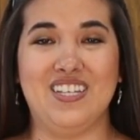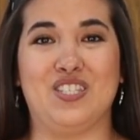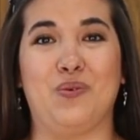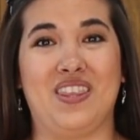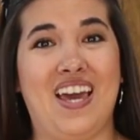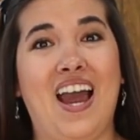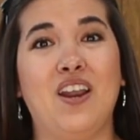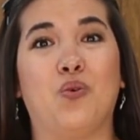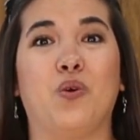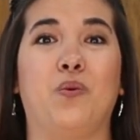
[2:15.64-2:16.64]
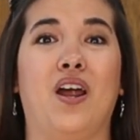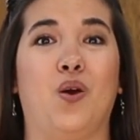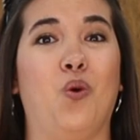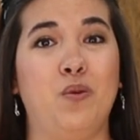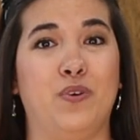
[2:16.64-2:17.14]
So with that, we want
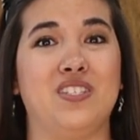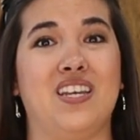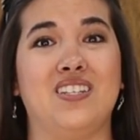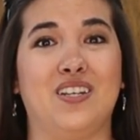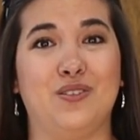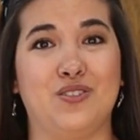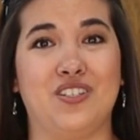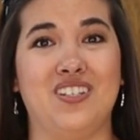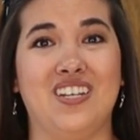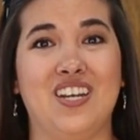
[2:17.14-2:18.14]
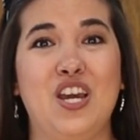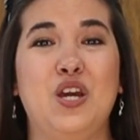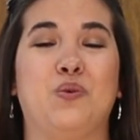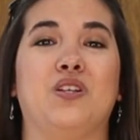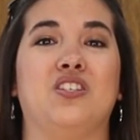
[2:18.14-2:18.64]
a 1% dilution,
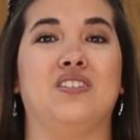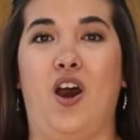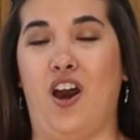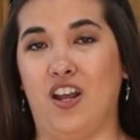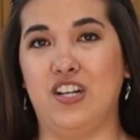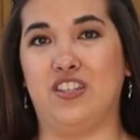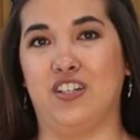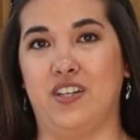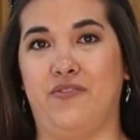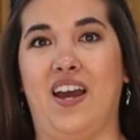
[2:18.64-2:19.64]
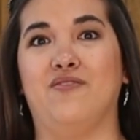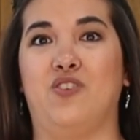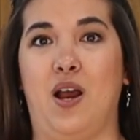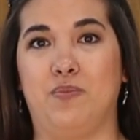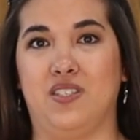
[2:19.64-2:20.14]
which is 135
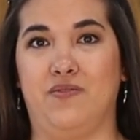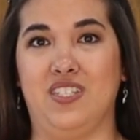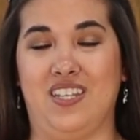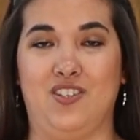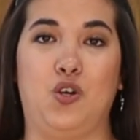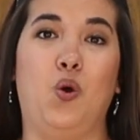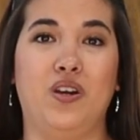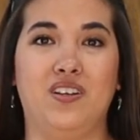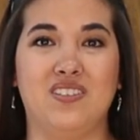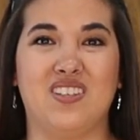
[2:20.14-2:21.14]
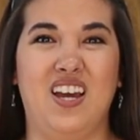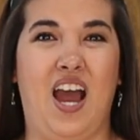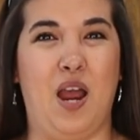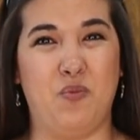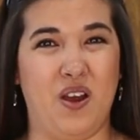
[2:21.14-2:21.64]
drops of essential oils.
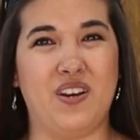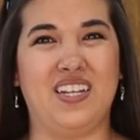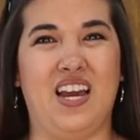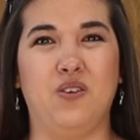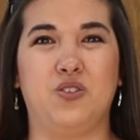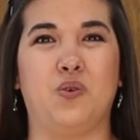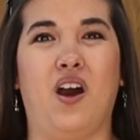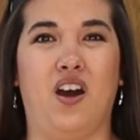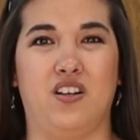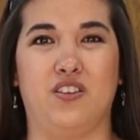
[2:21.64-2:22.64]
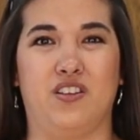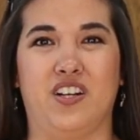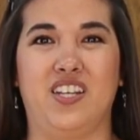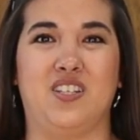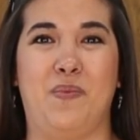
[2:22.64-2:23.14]
I'm rounding down to
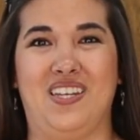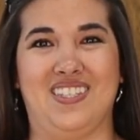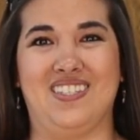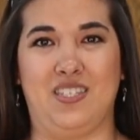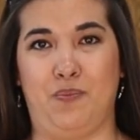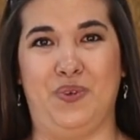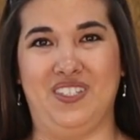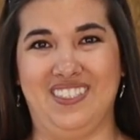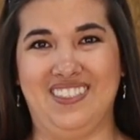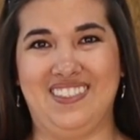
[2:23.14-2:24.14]
130 to make this simple.